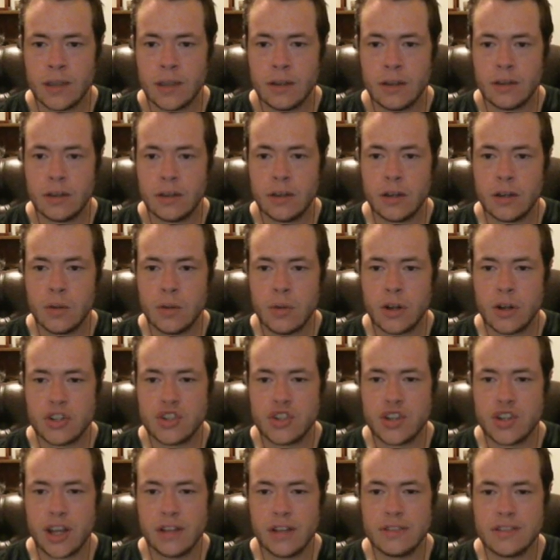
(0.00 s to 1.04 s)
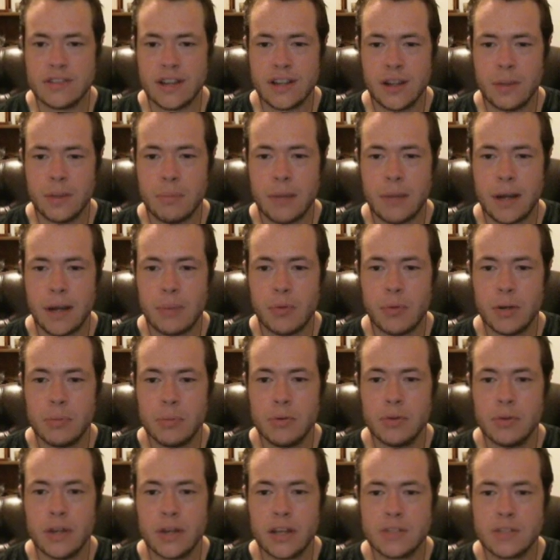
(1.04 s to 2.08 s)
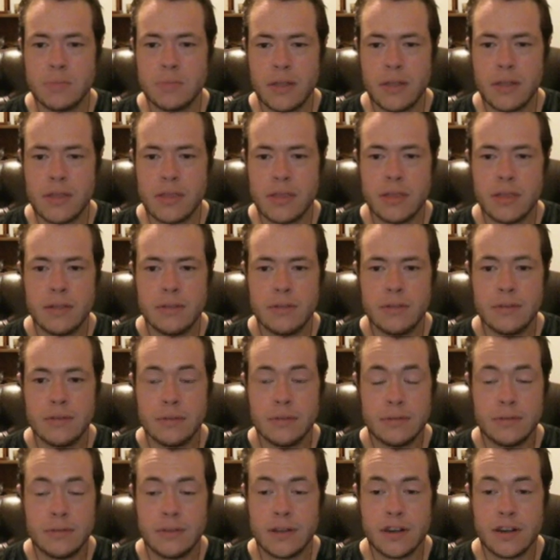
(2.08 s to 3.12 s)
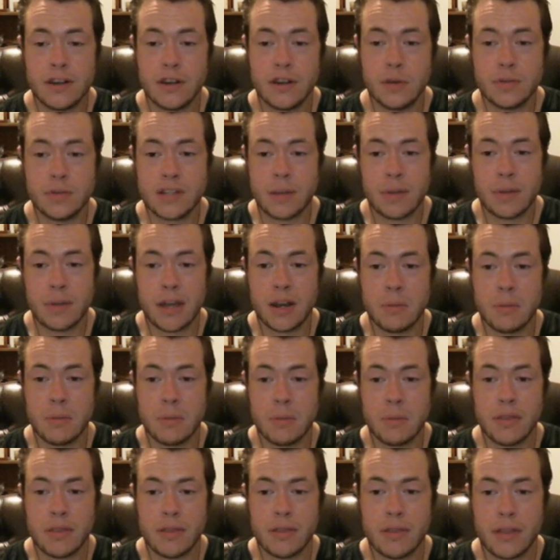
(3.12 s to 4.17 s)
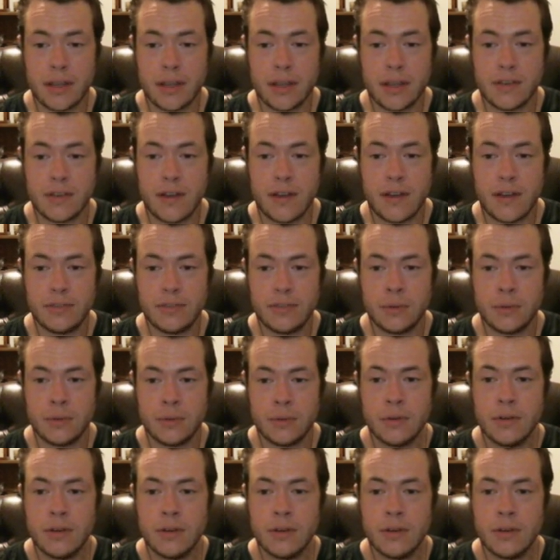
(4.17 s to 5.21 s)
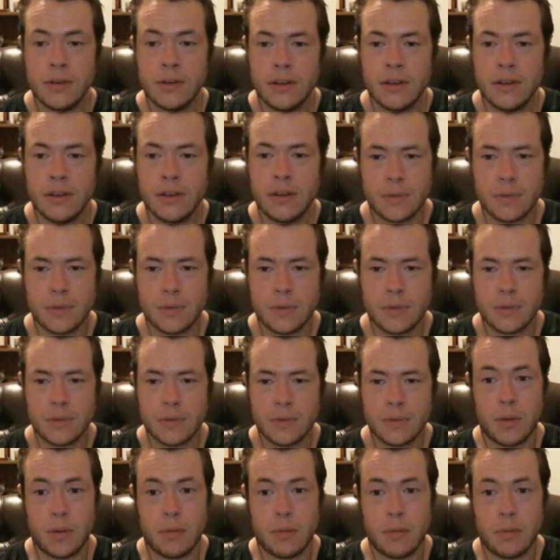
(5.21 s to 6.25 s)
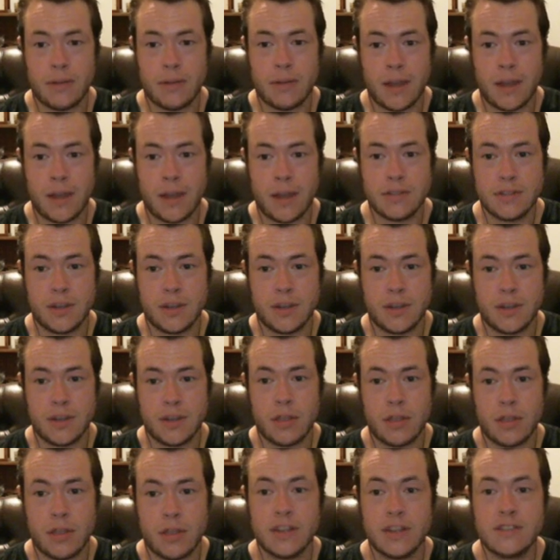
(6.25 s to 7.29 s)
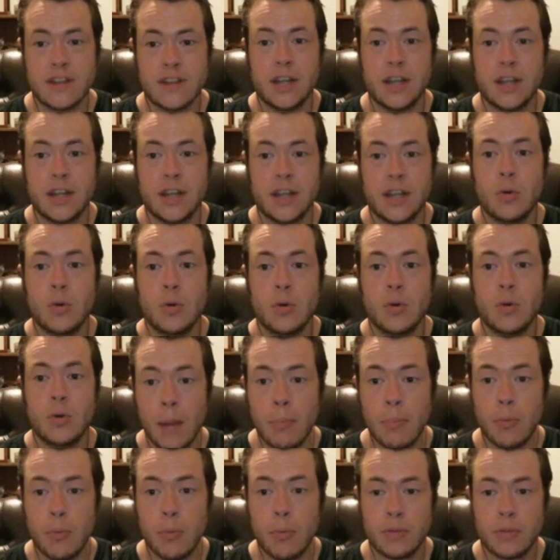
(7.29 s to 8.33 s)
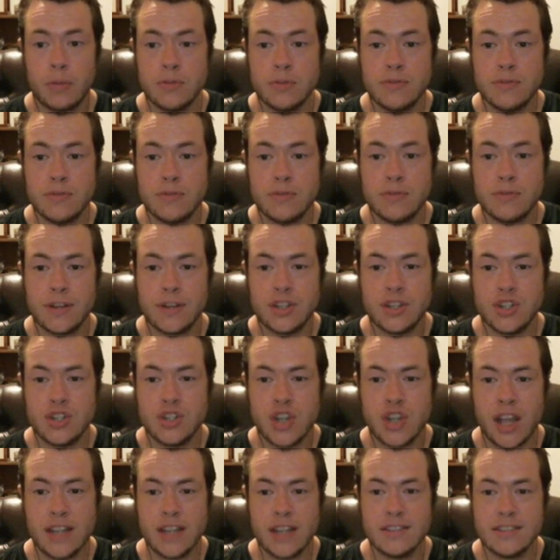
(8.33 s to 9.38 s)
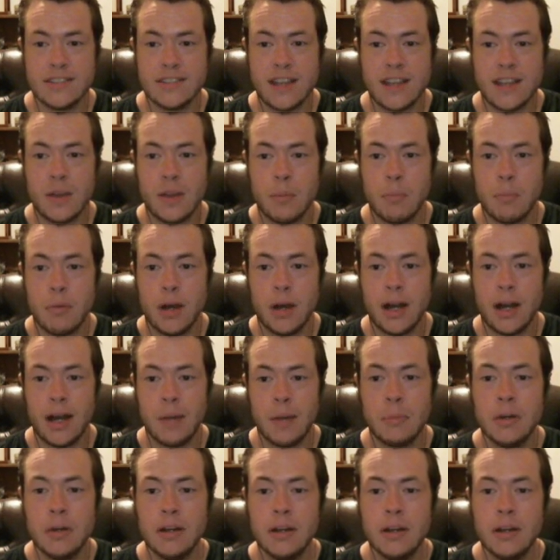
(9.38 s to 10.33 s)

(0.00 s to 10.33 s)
Gonna watch Jay and Silent Bob reboot next month? I didn't know it was coming out in a month. I guess I'll have to. That was like one of the things that I grew up with was freaking Jay and Silent Bob.